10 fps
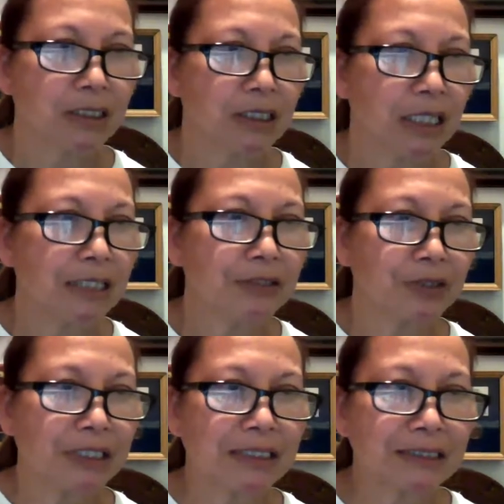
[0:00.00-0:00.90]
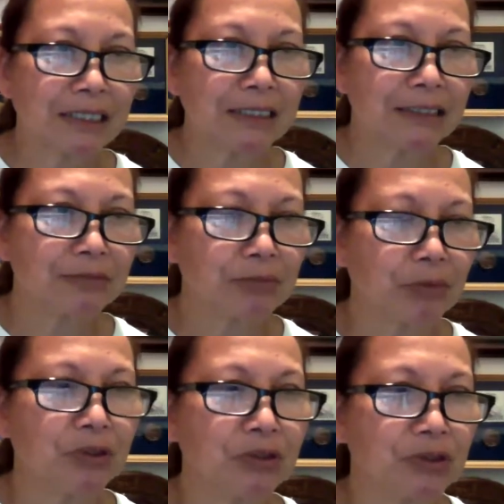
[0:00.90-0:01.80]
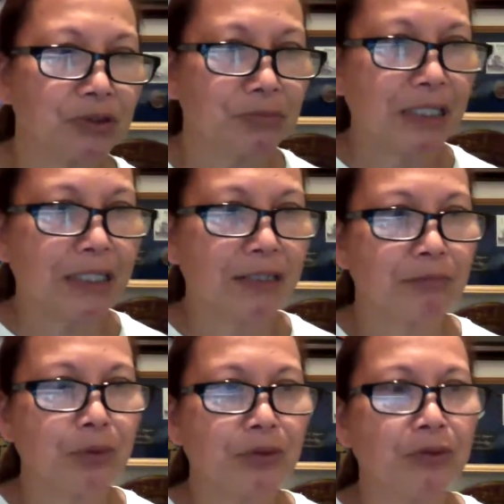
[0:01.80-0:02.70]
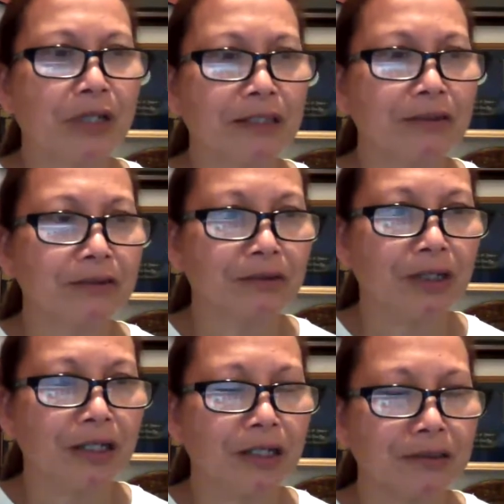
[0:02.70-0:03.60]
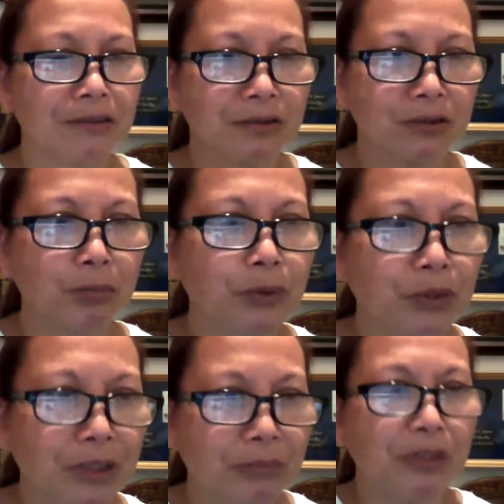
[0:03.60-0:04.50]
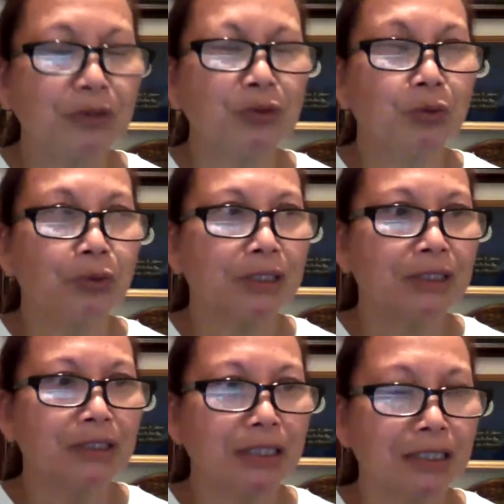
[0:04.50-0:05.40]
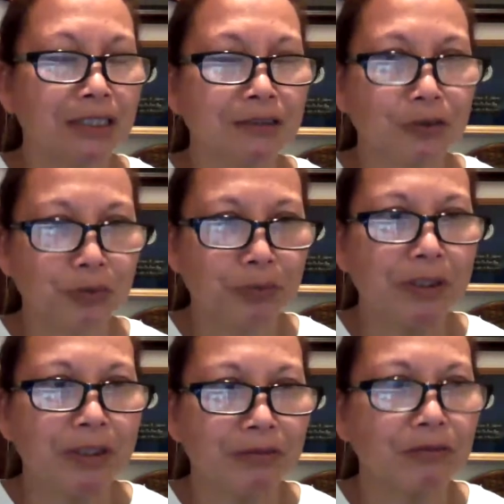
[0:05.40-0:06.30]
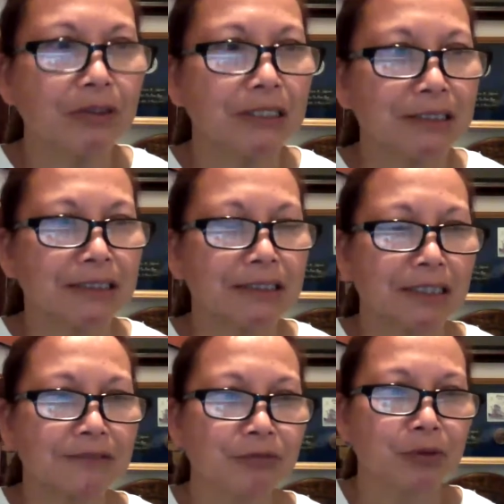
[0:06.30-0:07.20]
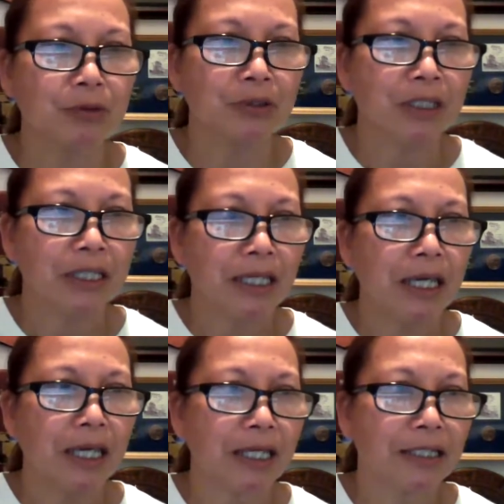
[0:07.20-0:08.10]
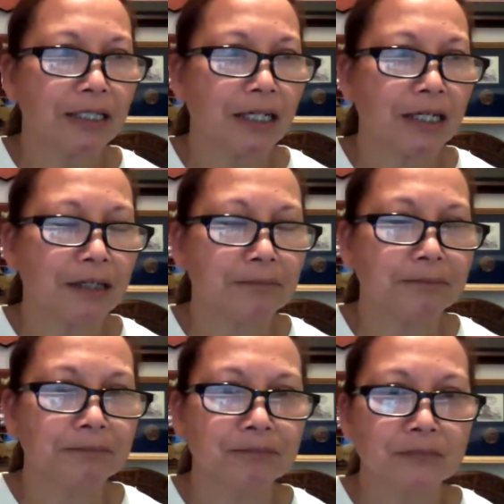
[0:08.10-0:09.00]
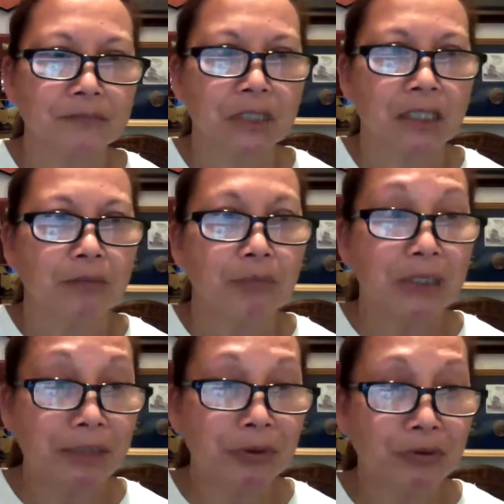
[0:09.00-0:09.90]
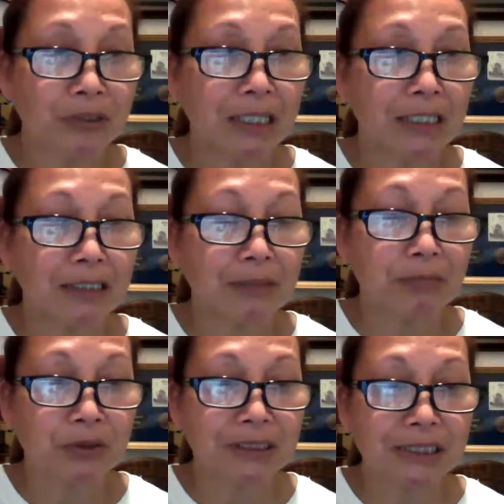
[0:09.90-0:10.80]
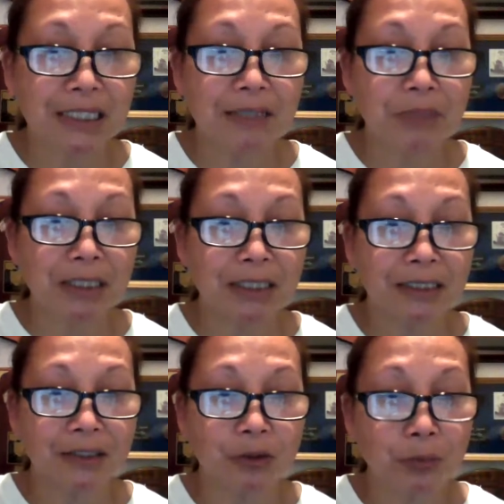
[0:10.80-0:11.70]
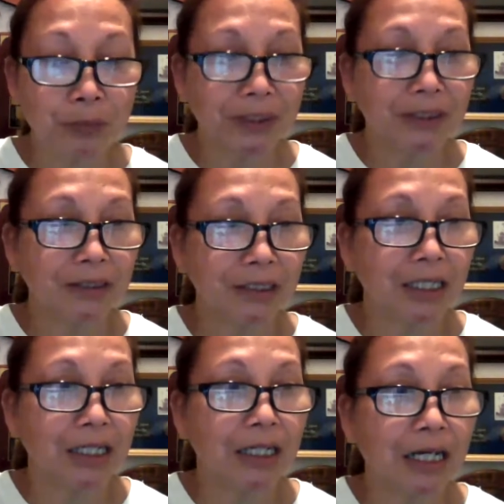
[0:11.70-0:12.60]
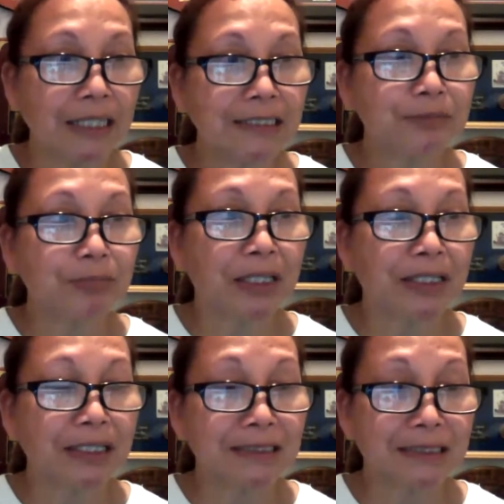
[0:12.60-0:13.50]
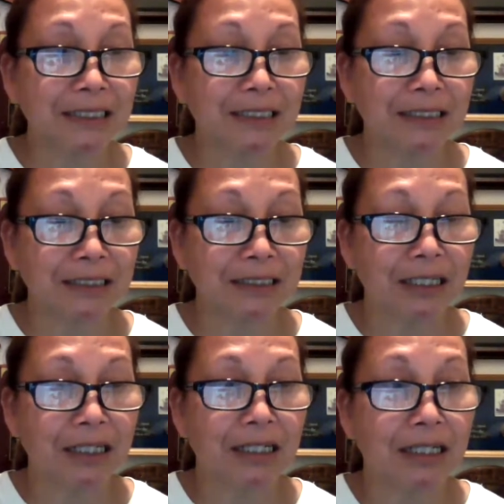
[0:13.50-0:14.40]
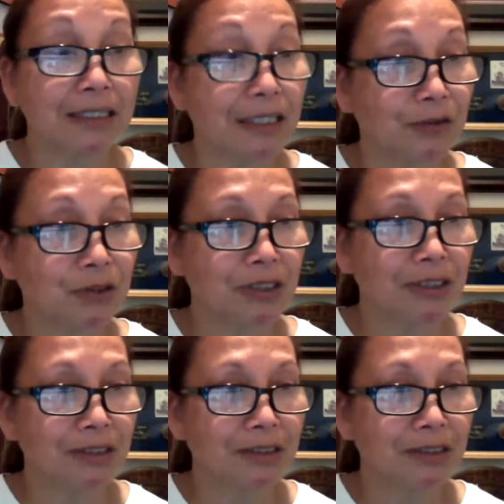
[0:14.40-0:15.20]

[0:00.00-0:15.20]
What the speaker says: other things, not just from YouTube. I put together to put them into one to be really successful. And believe it or not, if you see my oven, I spend less than 1,000.